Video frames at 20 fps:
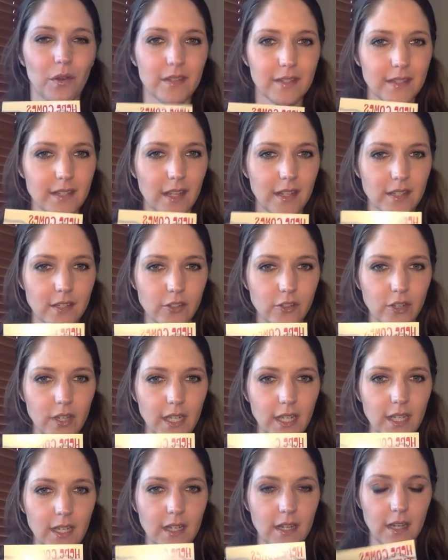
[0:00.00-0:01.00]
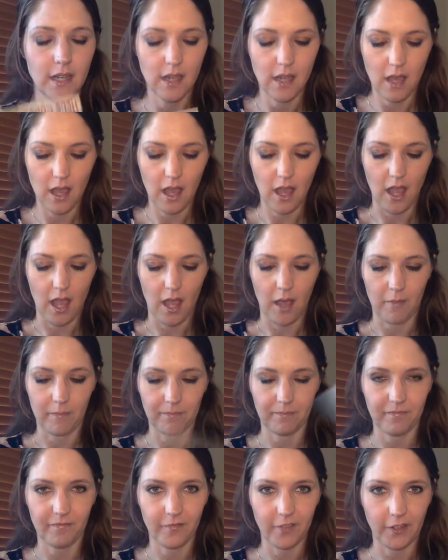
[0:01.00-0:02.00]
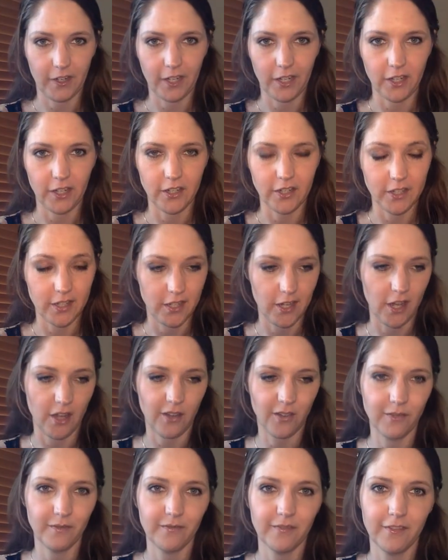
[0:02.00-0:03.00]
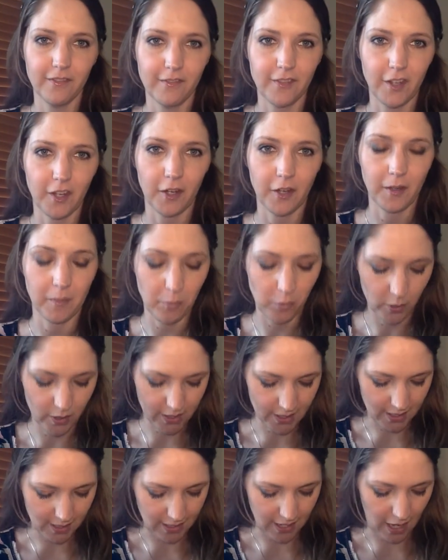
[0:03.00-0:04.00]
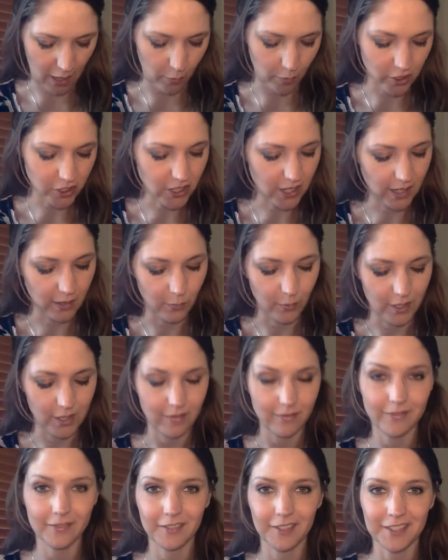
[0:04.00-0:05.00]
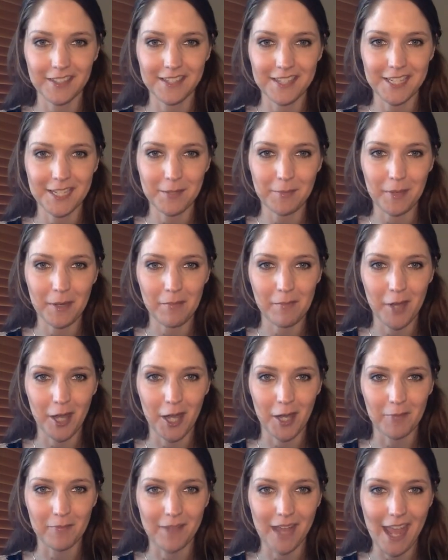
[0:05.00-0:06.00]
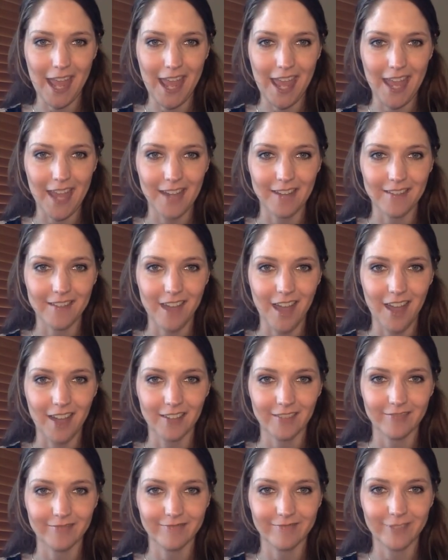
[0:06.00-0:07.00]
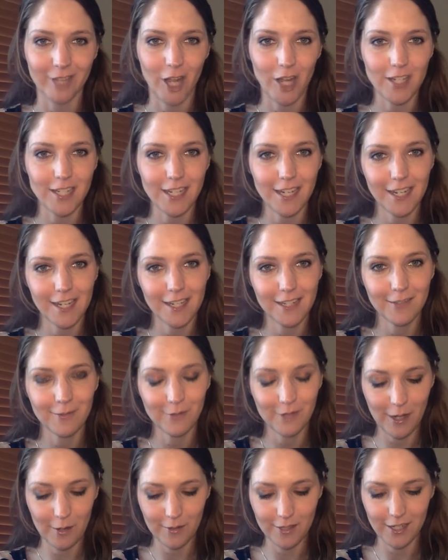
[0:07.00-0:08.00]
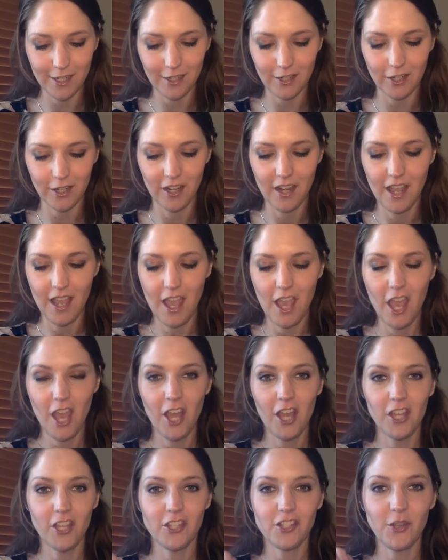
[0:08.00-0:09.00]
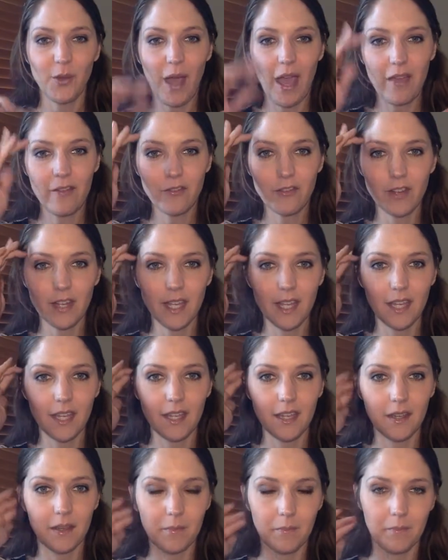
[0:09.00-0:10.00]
sunscreen. Very good to know. Very important. I wish I would have listened to my mom and not gone tanning when I was younger. So every